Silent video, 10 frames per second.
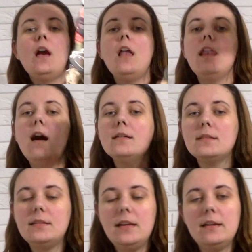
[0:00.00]

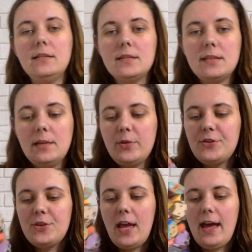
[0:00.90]
last year the
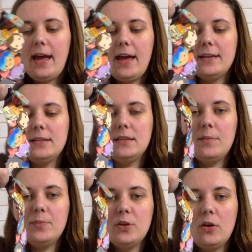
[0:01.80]
celebration had a
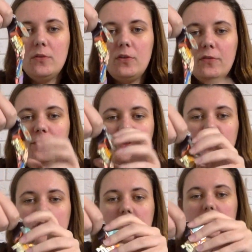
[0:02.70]
number of
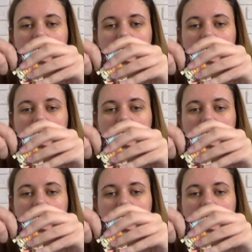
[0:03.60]
official